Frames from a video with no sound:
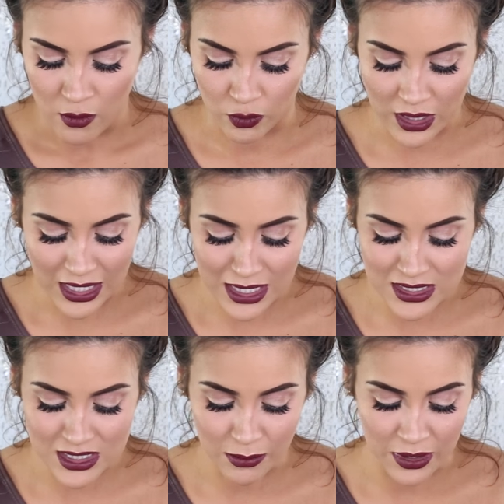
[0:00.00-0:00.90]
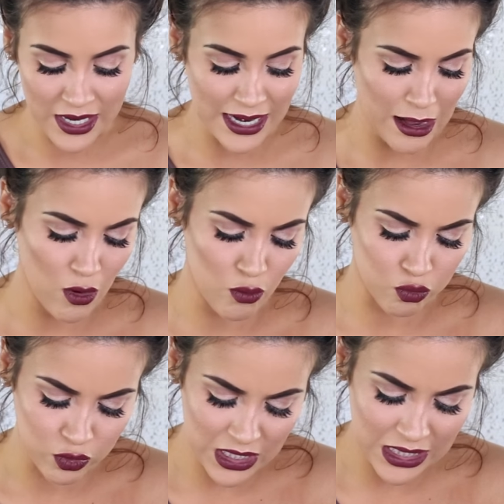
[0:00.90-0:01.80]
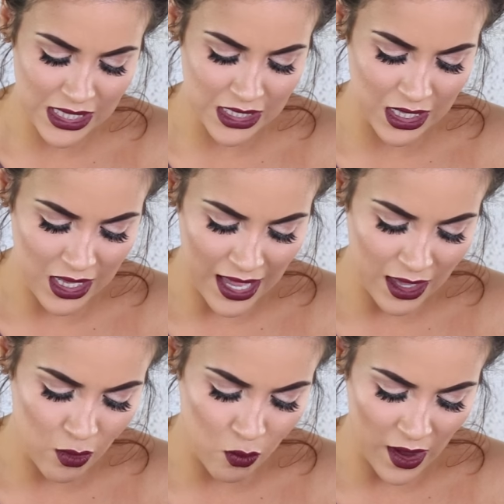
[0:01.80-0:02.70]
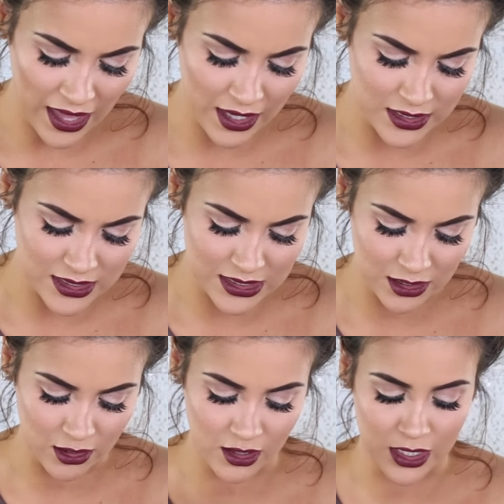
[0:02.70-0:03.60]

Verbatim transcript: Really easy to blend out, really lightweight concealer,